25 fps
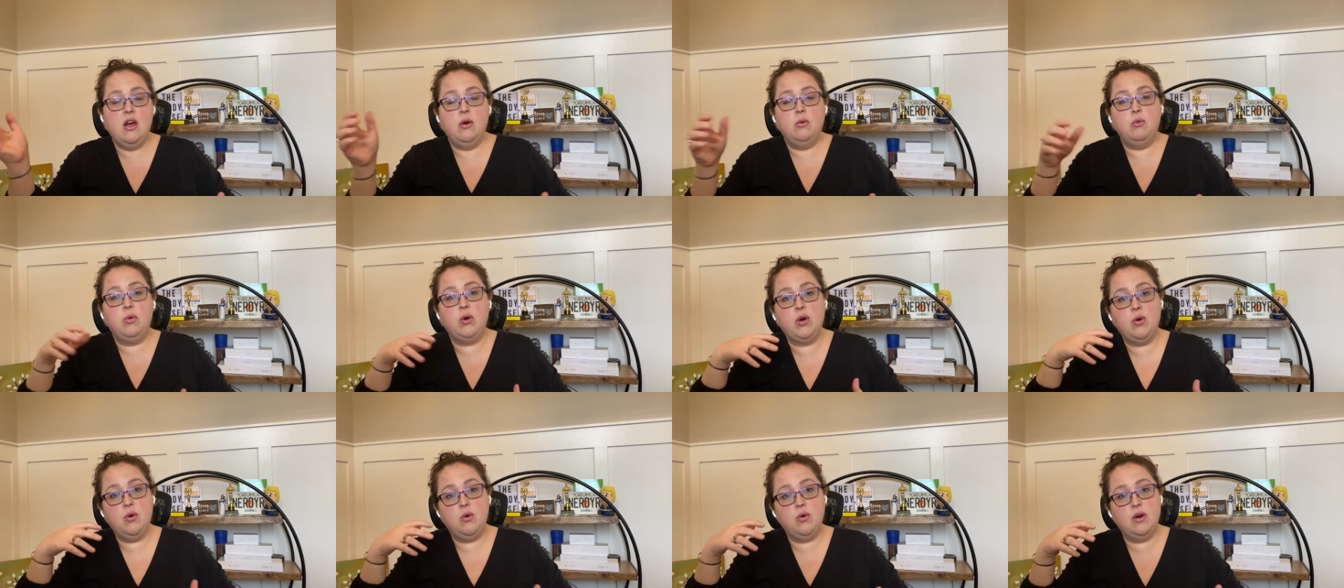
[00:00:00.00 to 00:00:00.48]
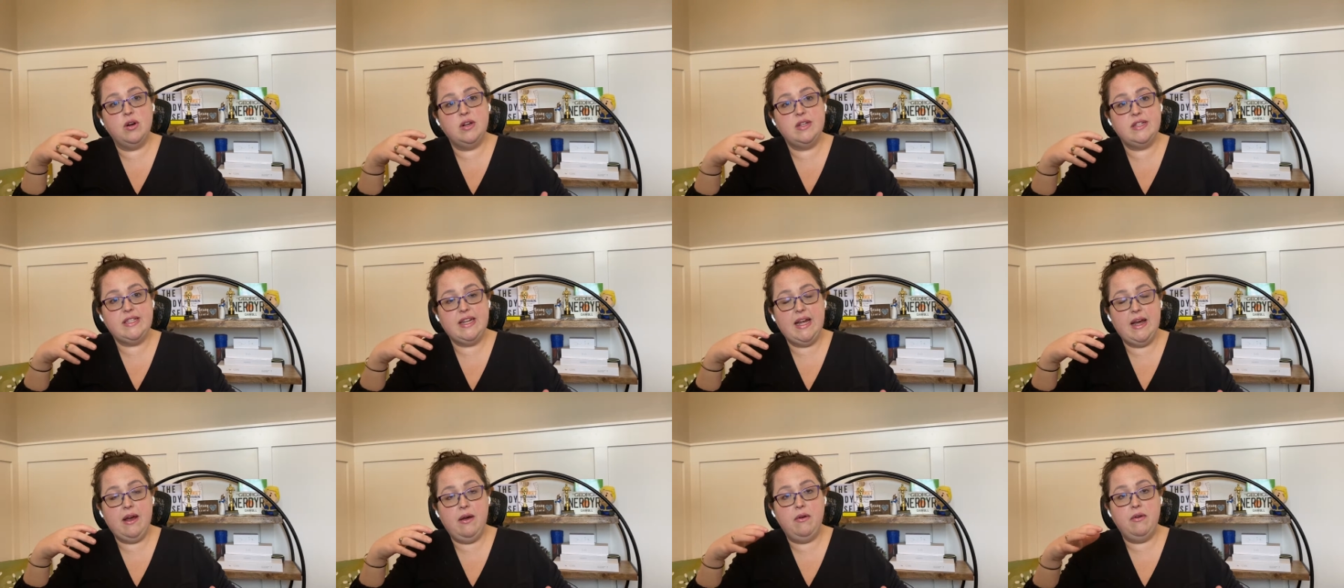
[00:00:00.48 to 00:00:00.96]
record
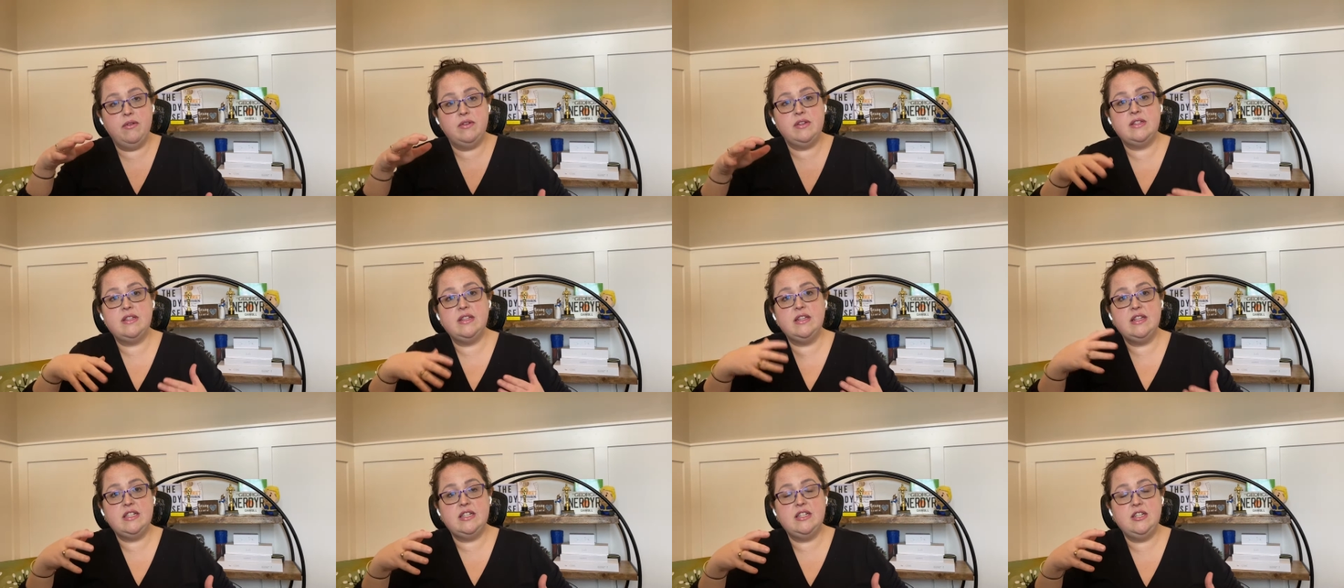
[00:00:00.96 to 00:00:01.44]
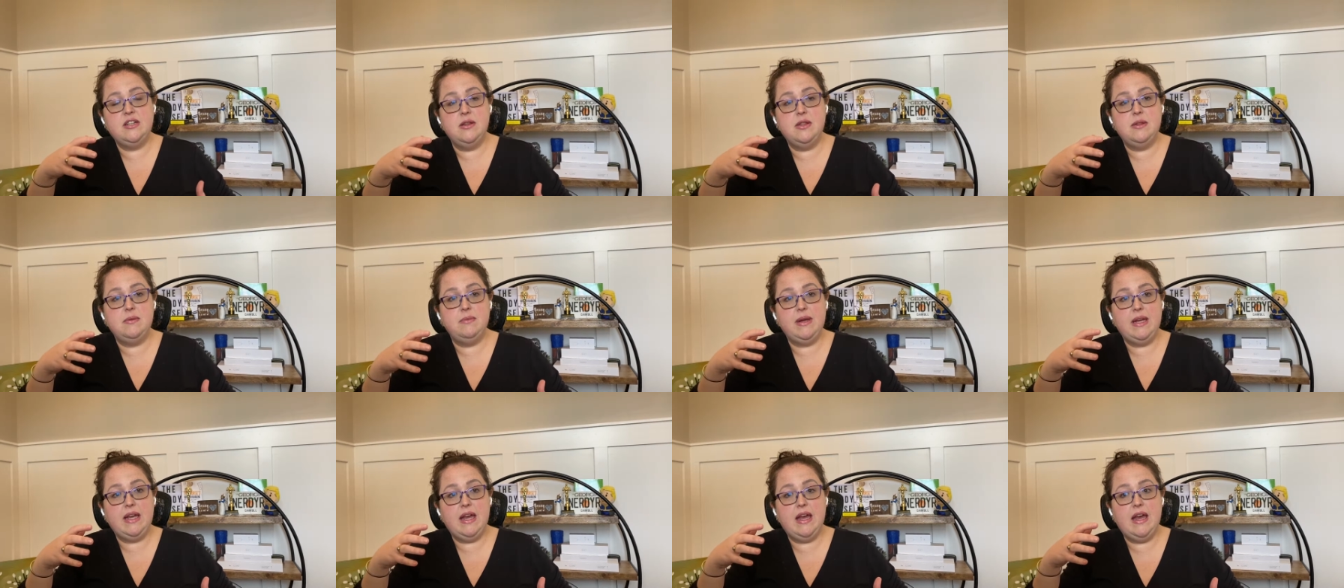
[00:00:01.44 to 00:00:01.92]
sounds, listen to
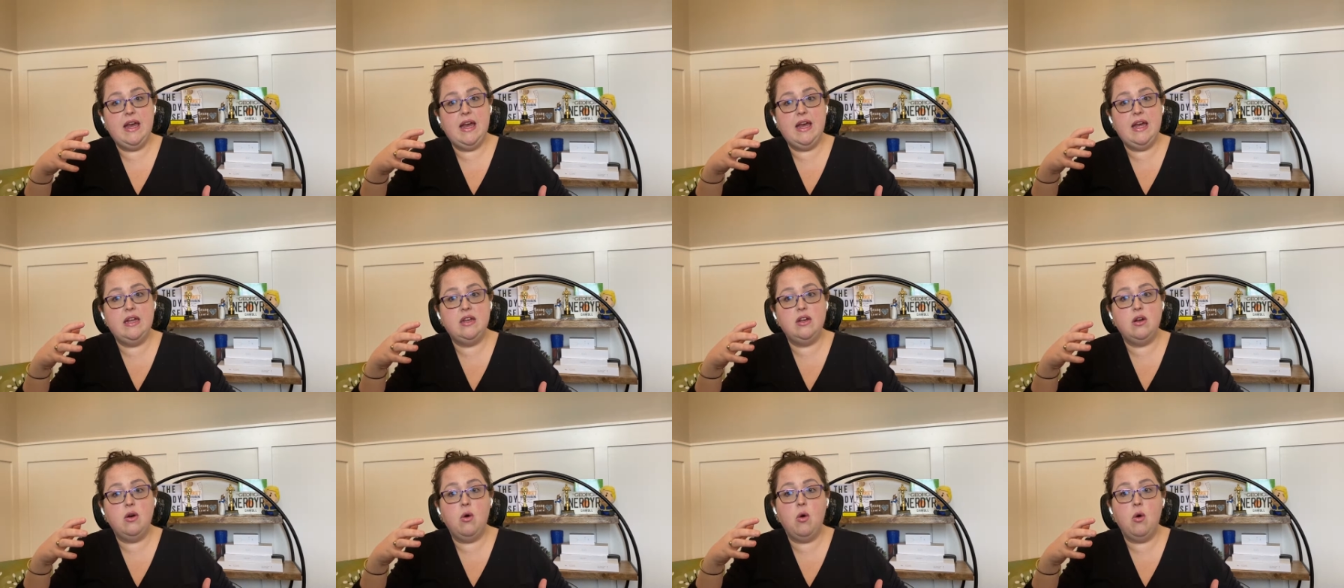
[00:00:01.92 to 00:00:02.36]
them again,